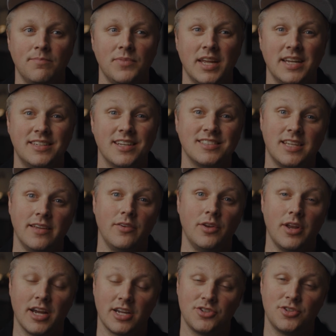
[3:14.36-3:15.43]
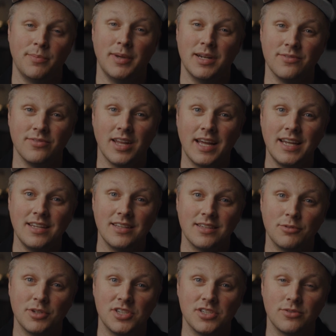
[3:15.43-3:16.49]
It does give you an extra bit of light,
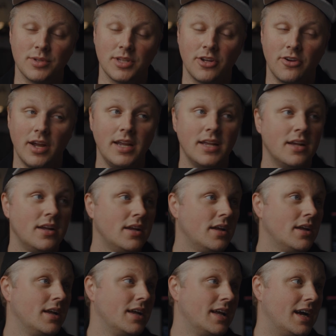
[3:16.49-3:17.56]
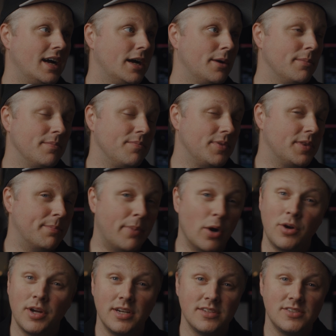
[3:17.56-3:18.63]
which is really great. The
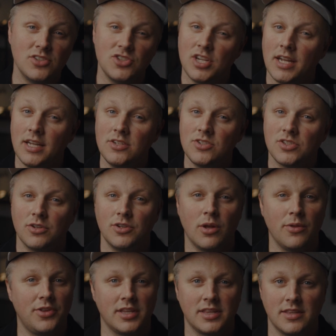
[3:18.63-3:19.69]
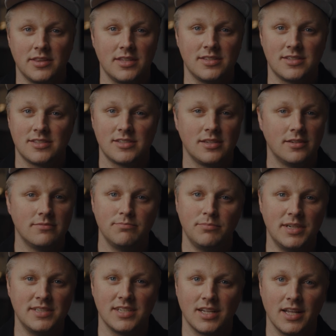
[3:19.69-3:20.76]
bokeh doesn't change, so don't think that this
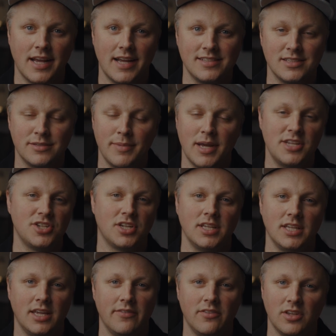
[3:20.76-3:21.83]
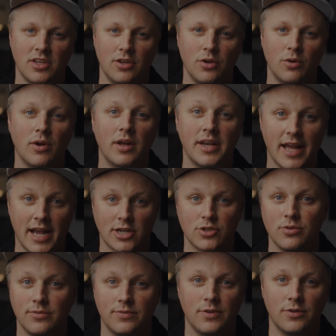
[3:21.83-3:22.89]
piece of glass is magically giving you an
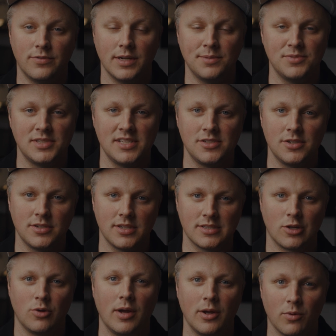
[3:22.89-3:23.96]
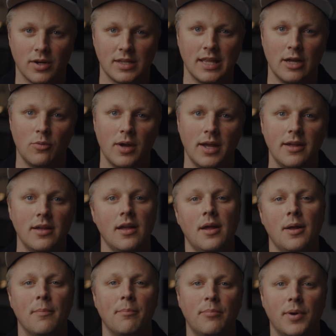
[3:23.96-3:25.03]
actual full frame sensor. It doesn't quite work that way,
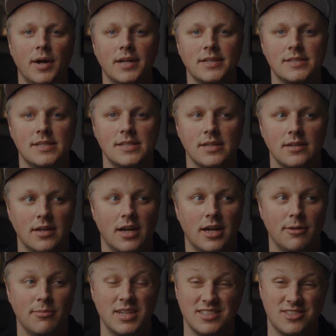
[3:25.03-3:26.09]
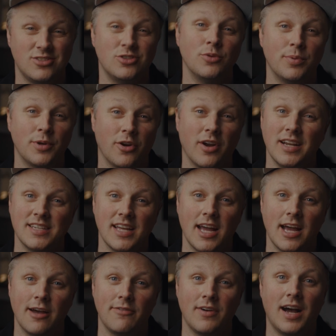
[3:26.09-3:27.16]
but it's super great to
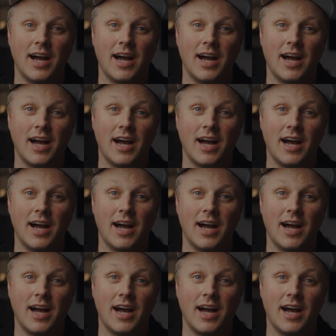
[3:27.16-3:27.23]
have.